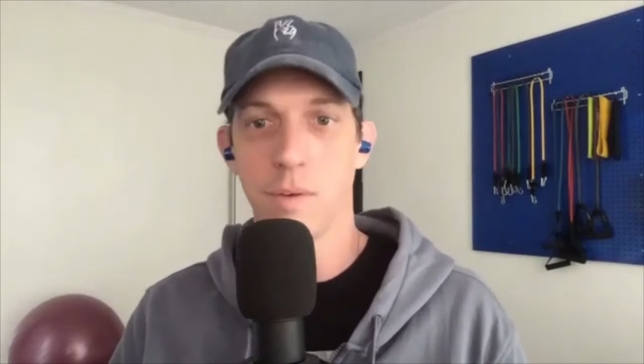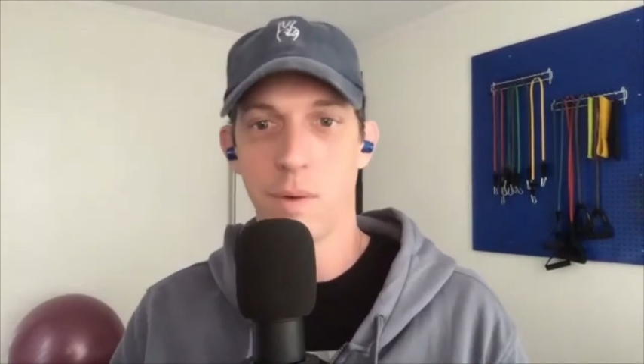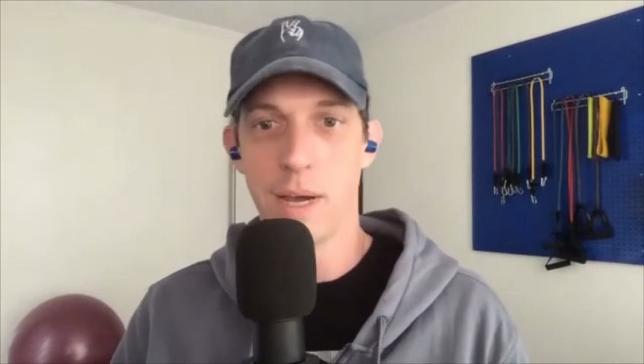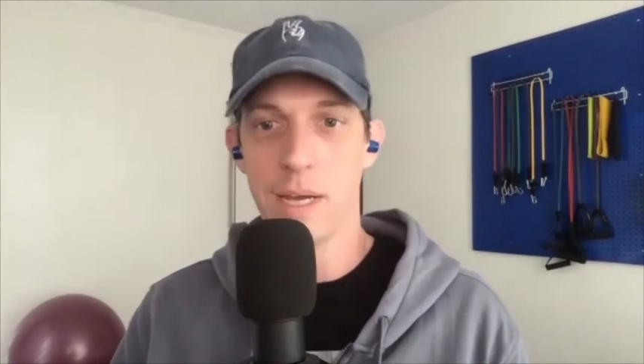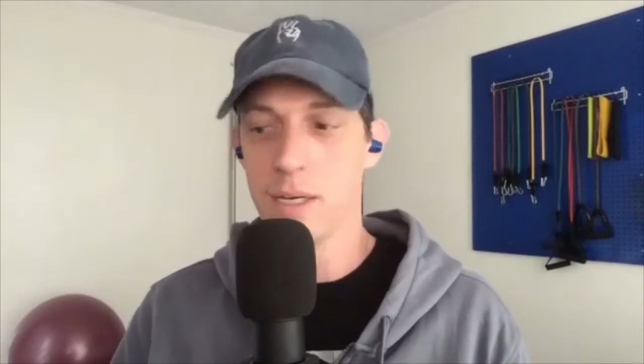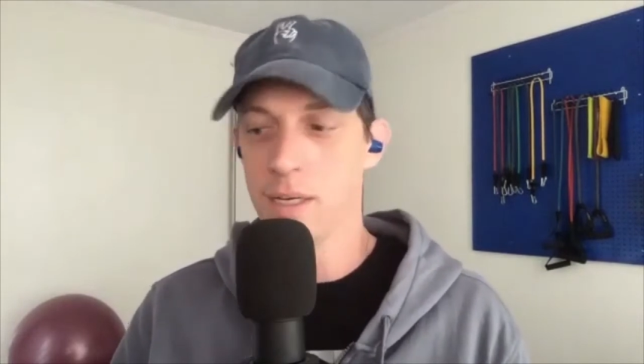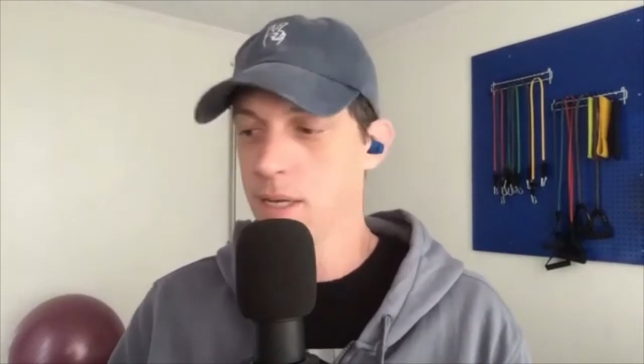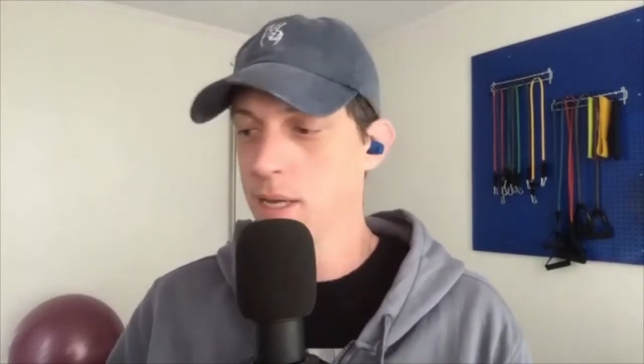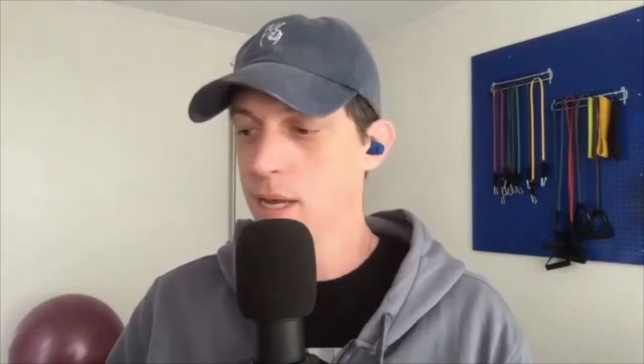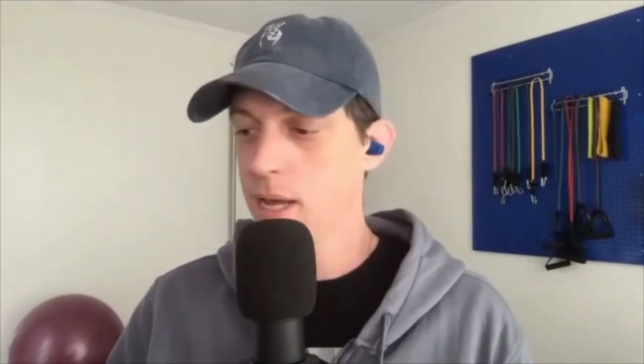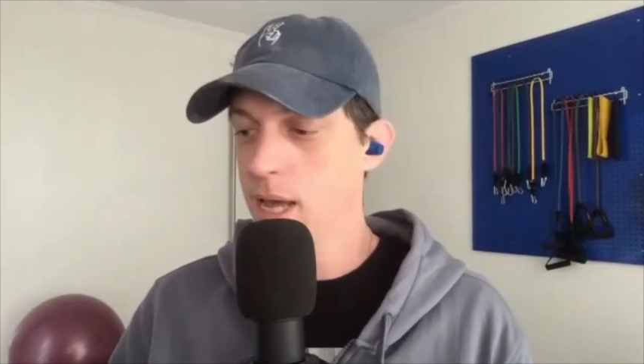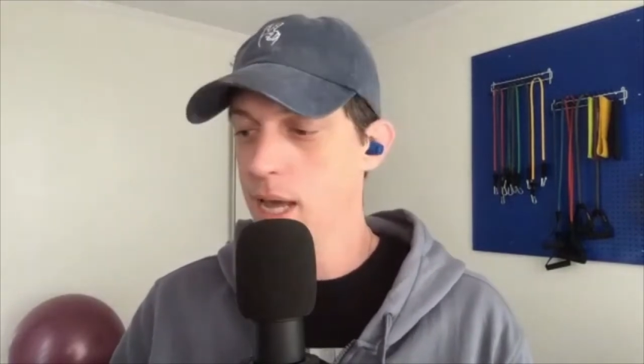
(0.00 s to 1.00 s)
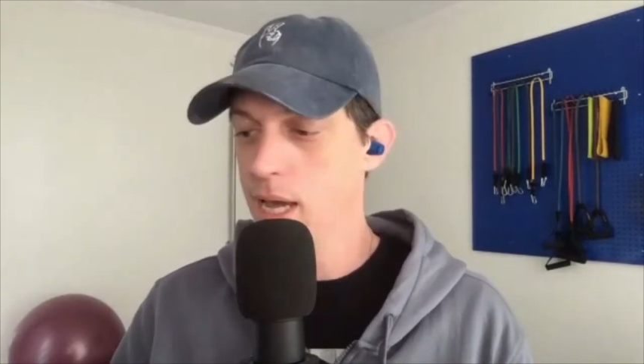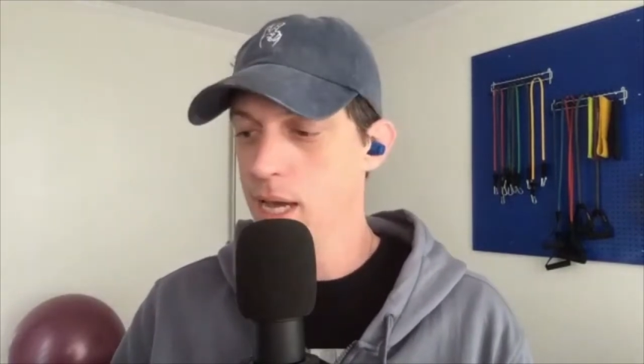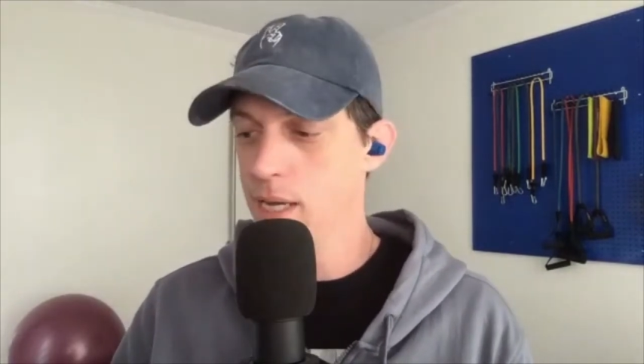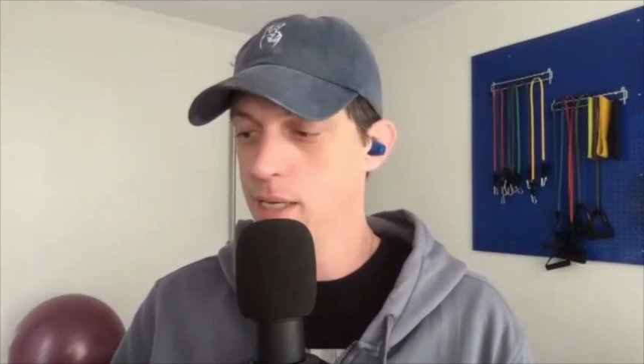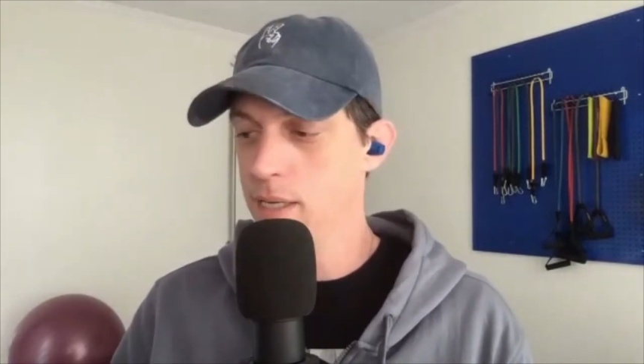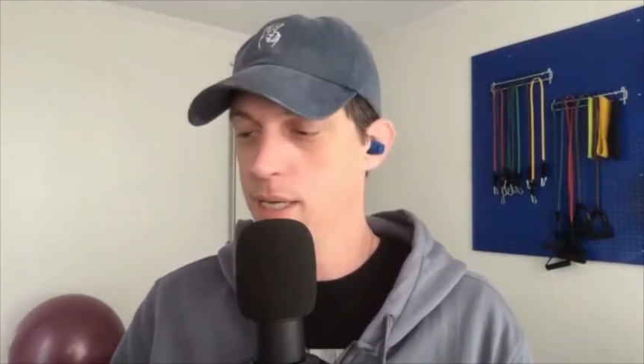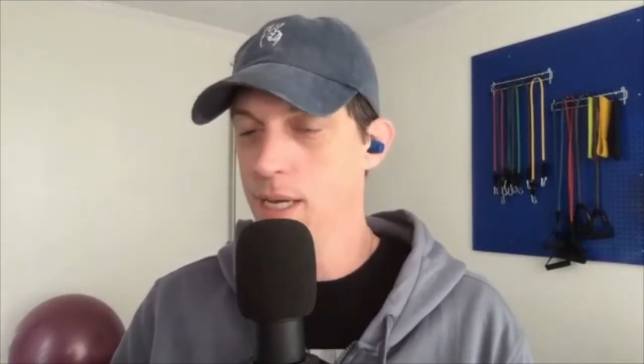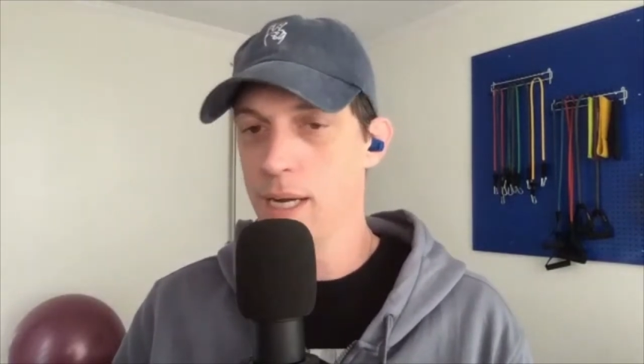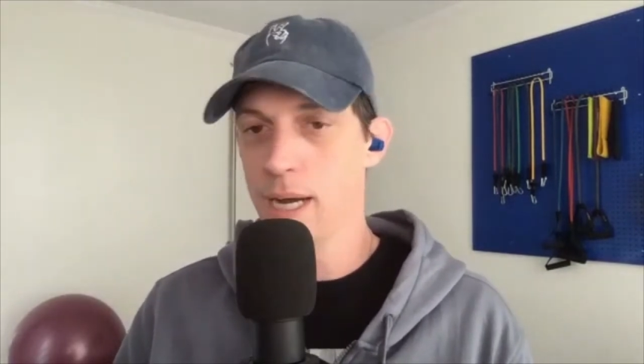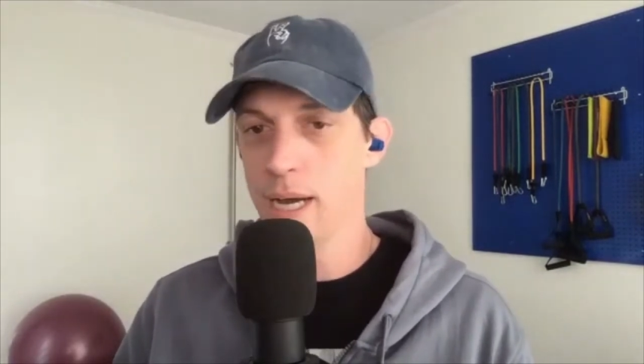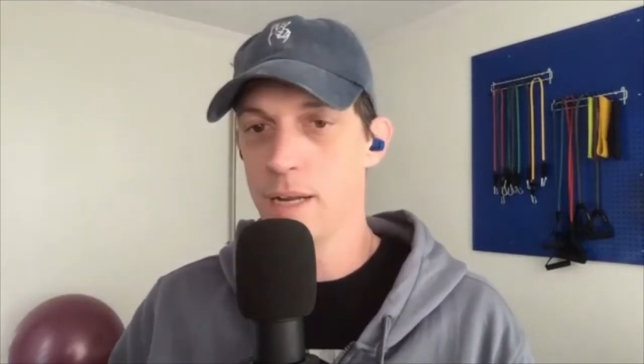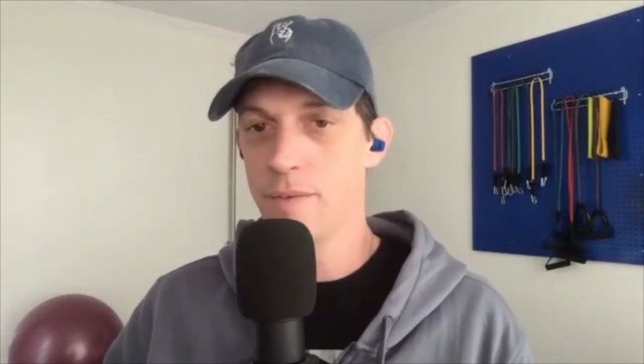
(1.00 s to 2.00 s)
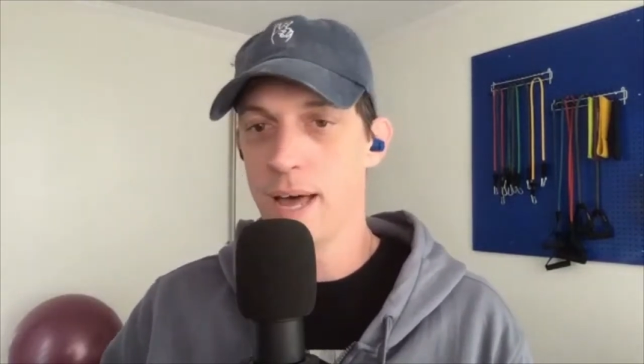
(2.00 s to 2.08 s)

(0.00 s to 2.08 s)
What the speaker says: Right. And it kind of